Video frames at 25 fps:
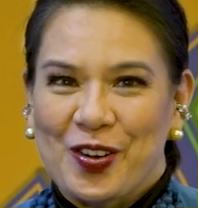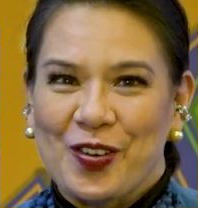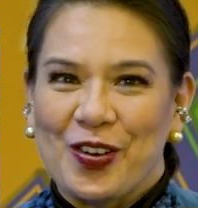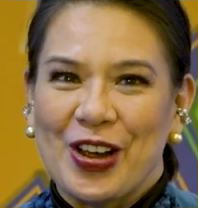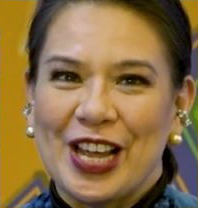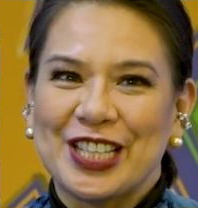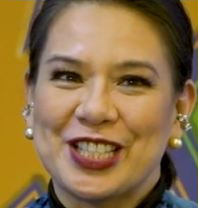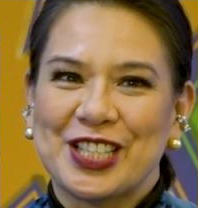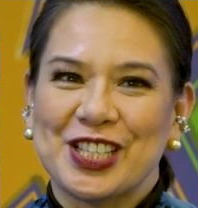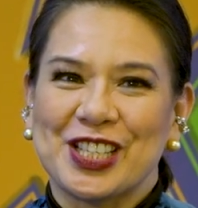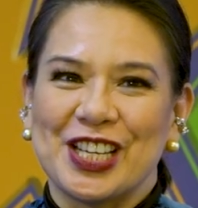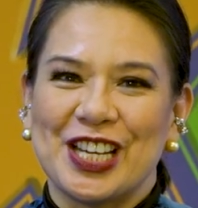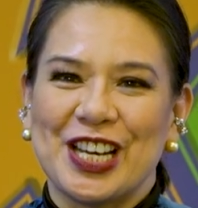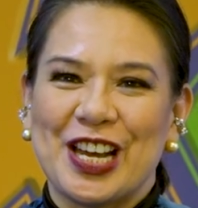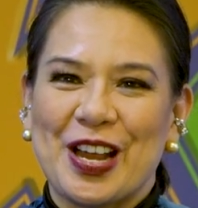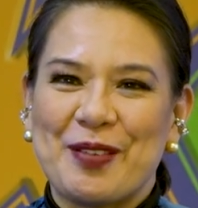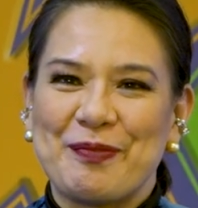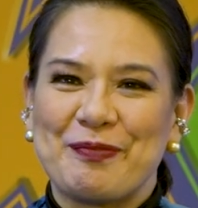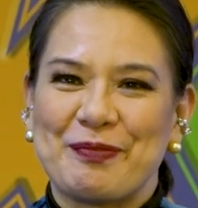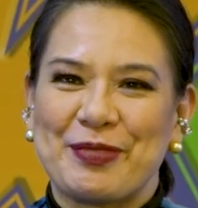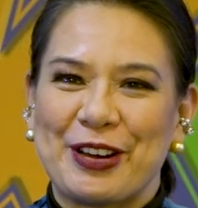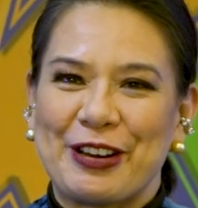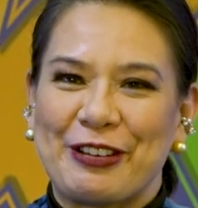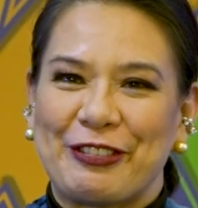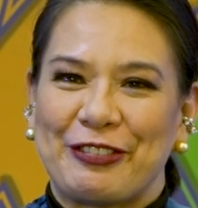Question
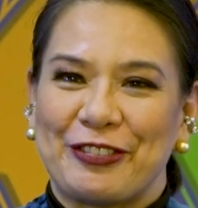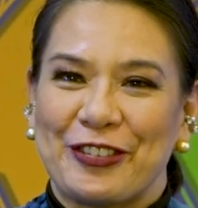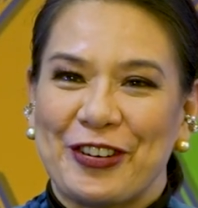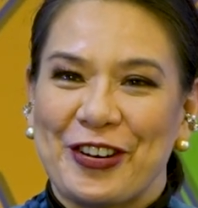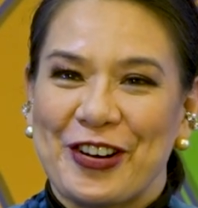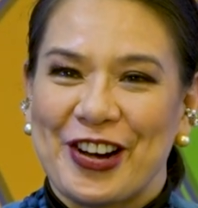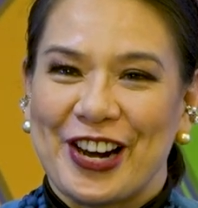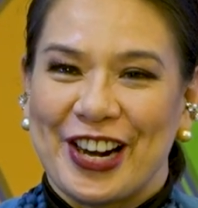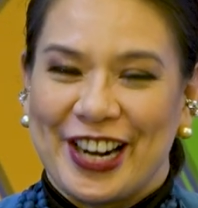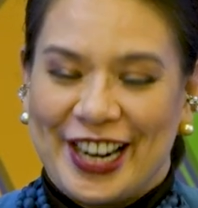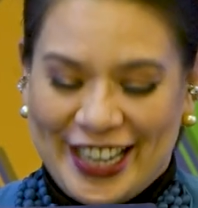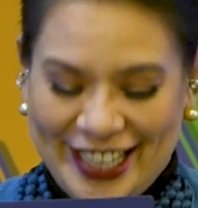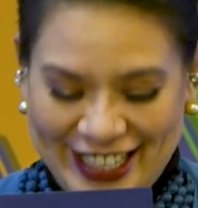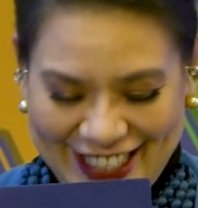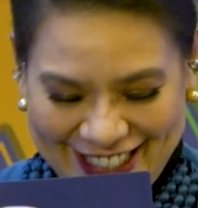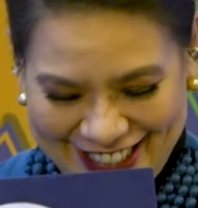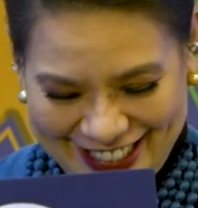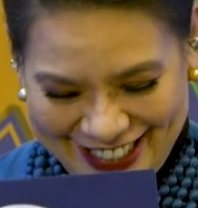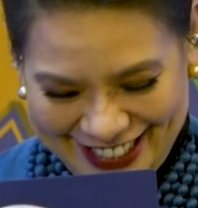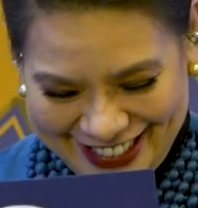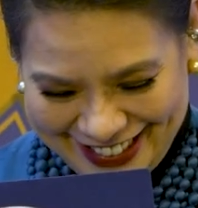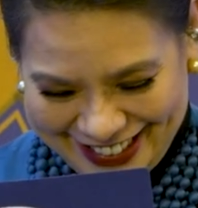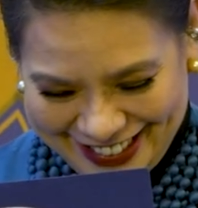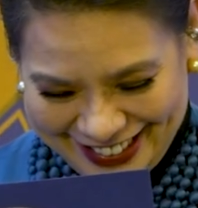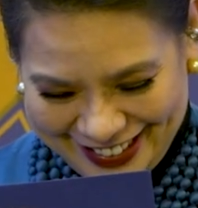number four.
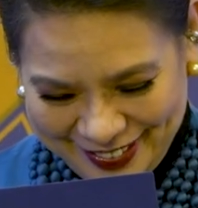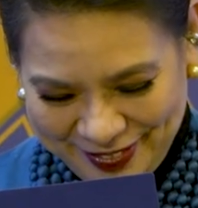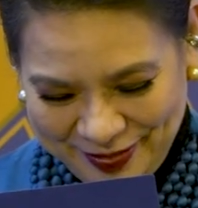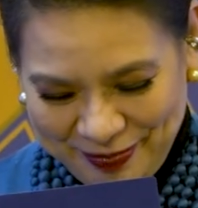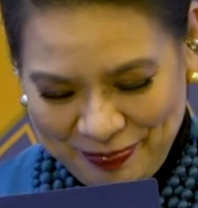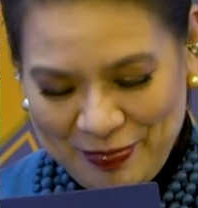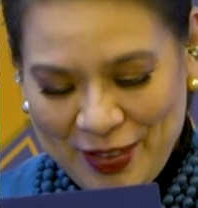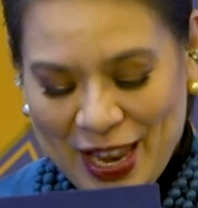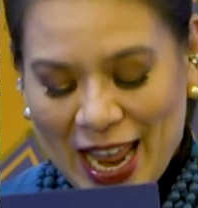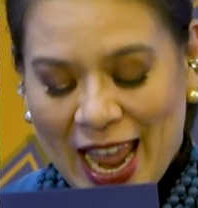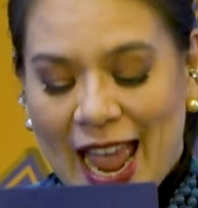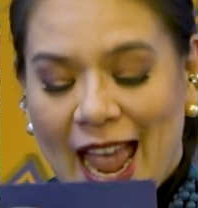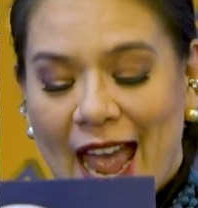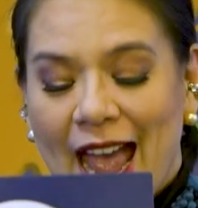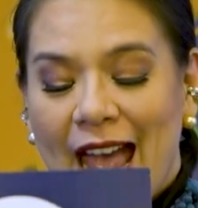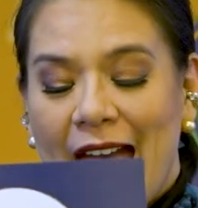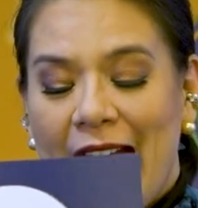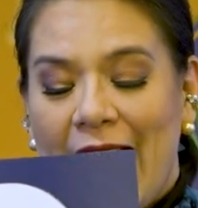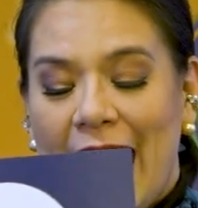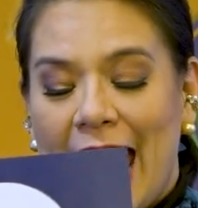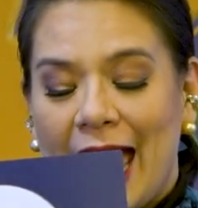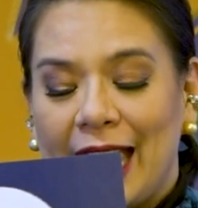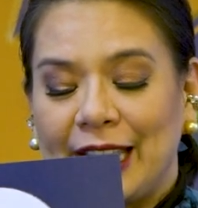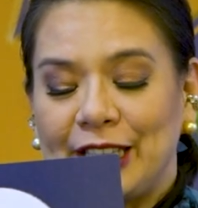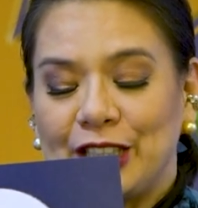
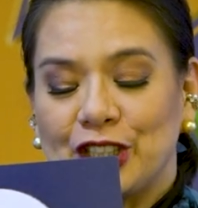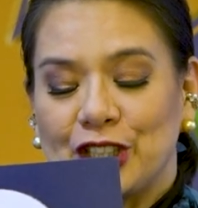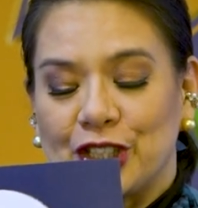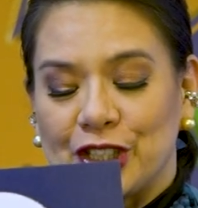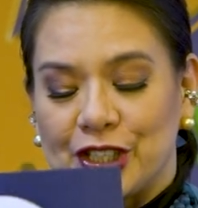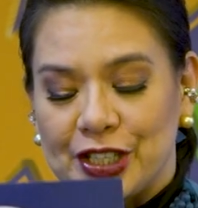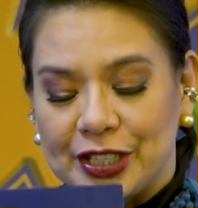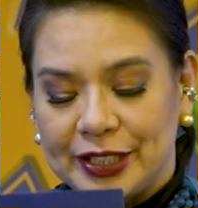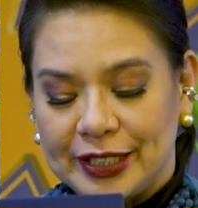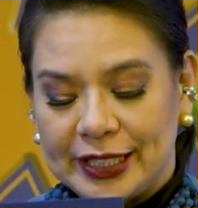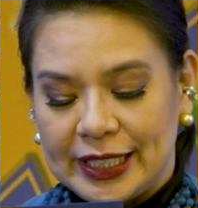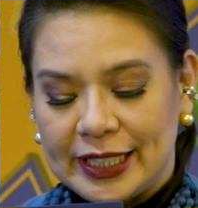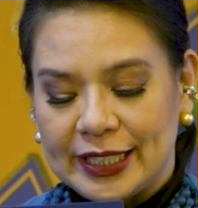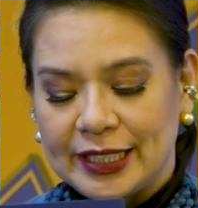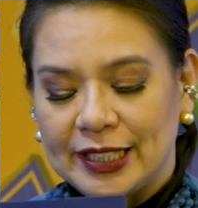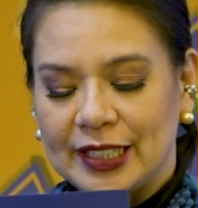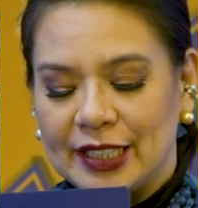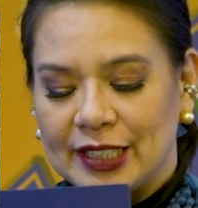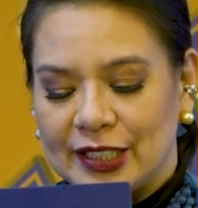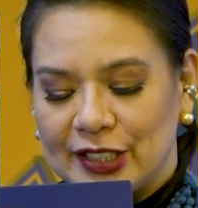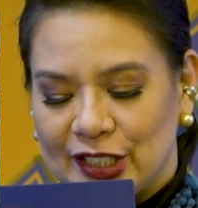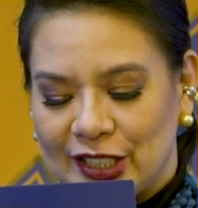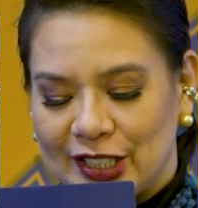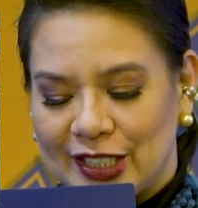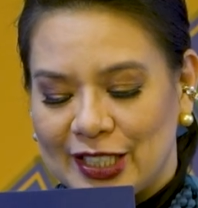Ann
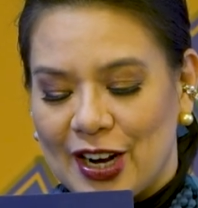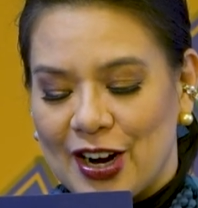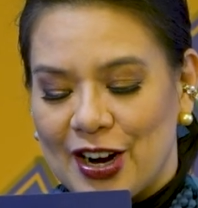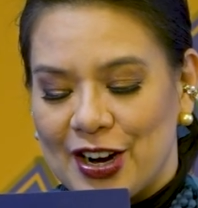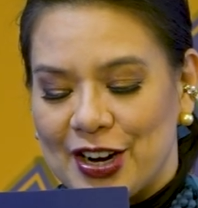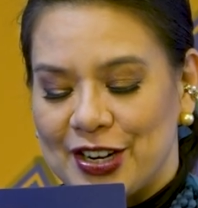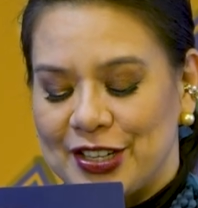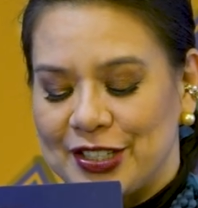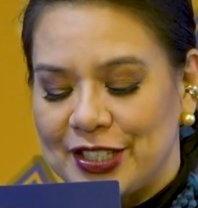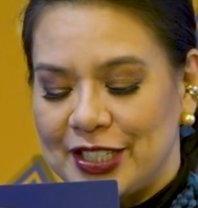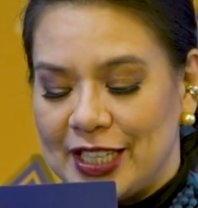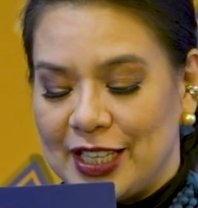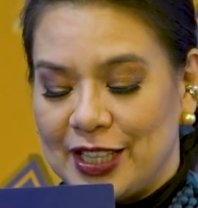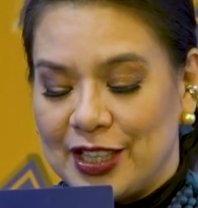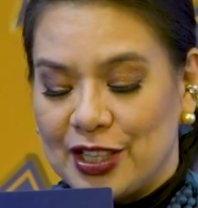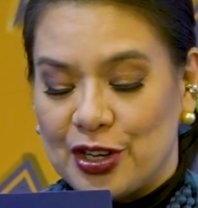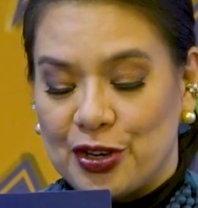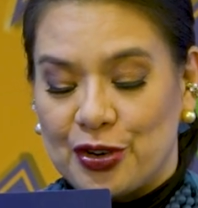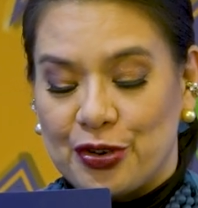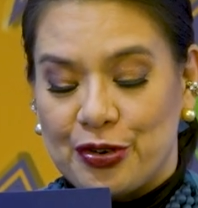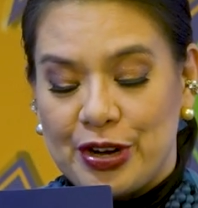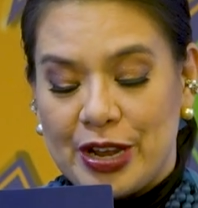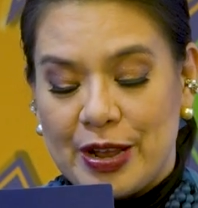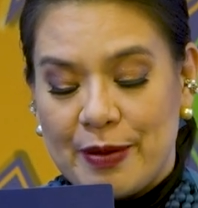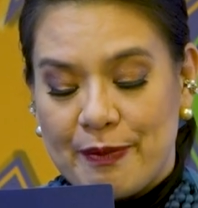Curtis stars in
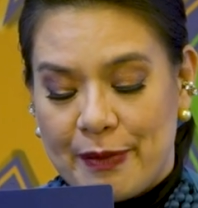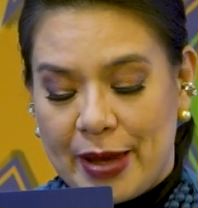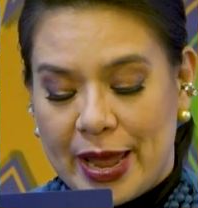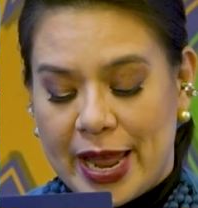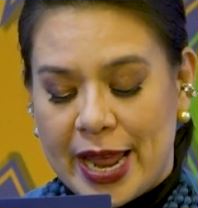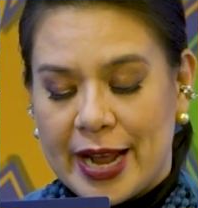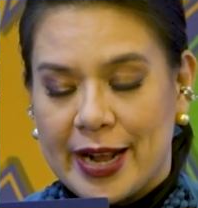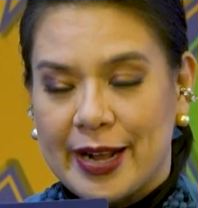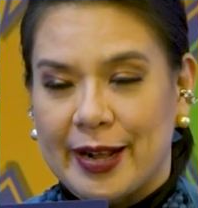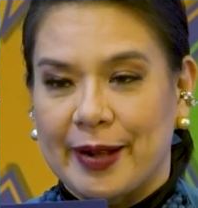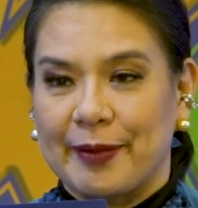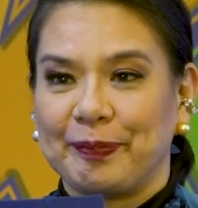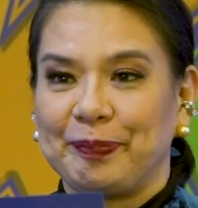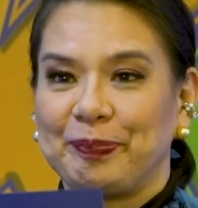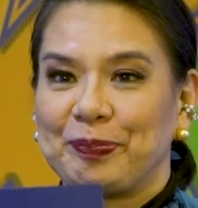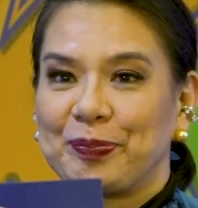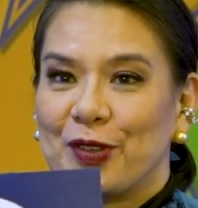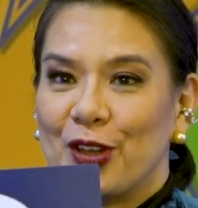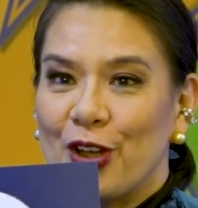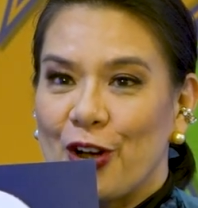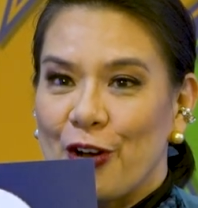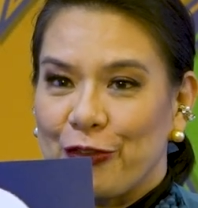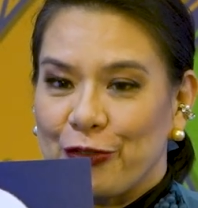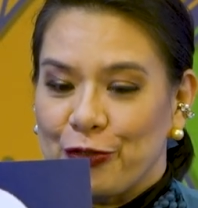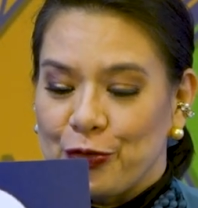the remake
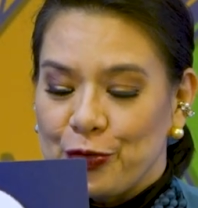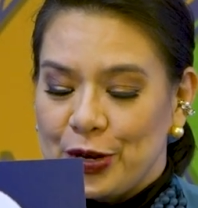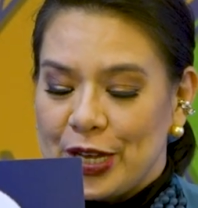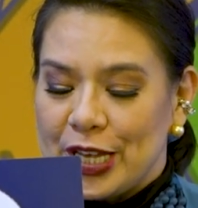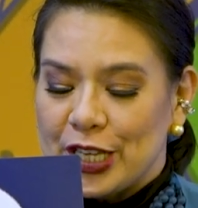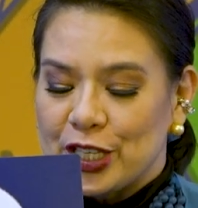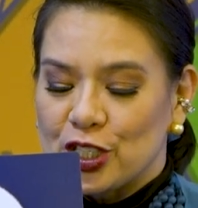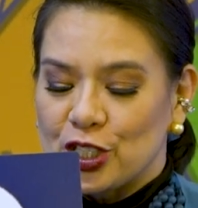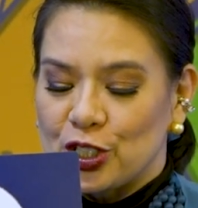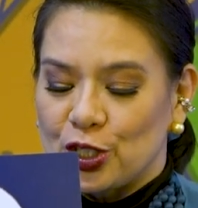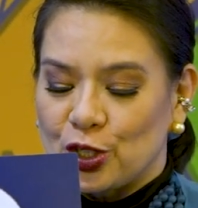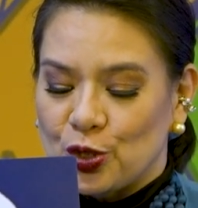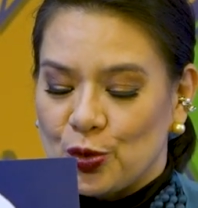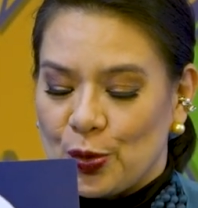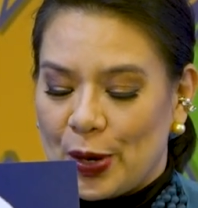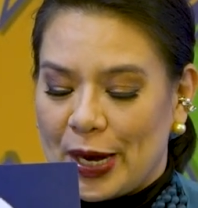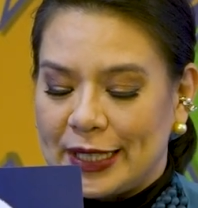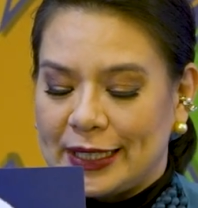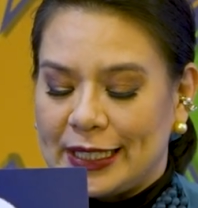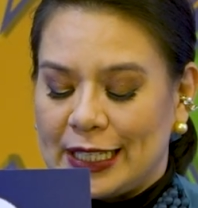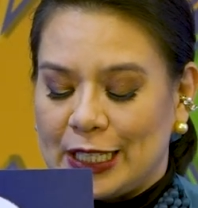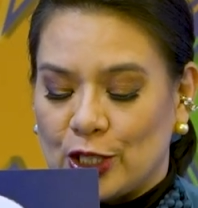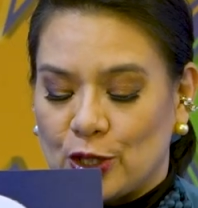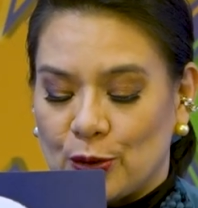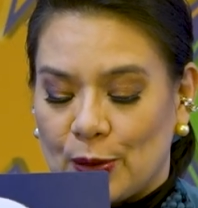of which
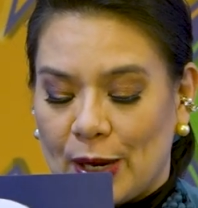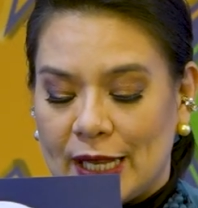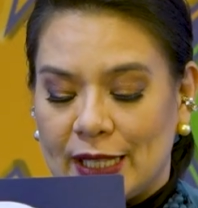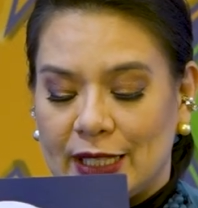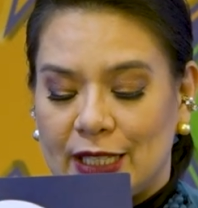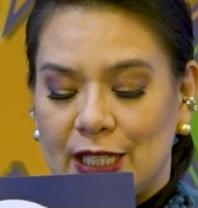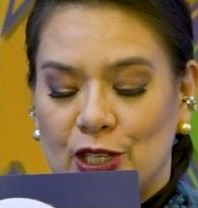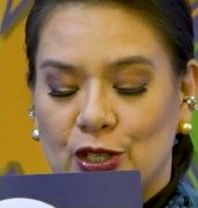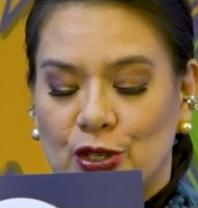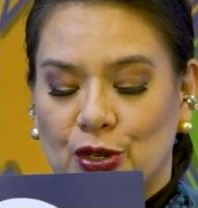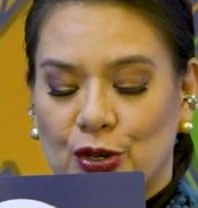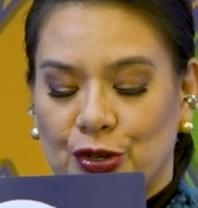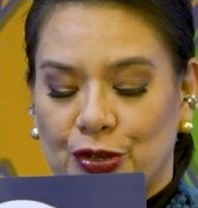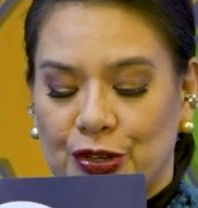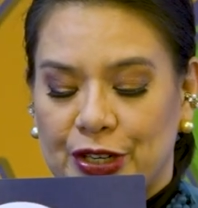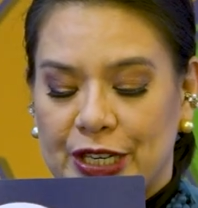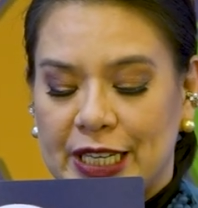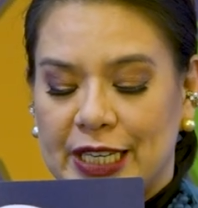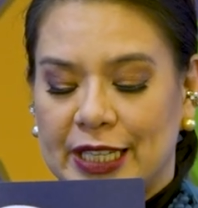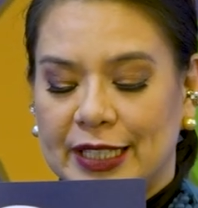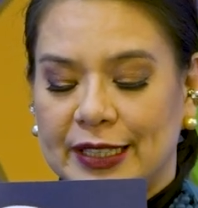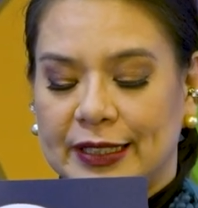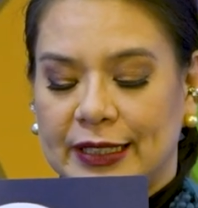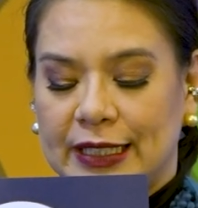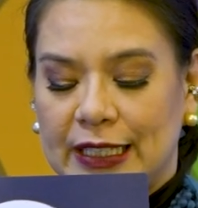2020 Korean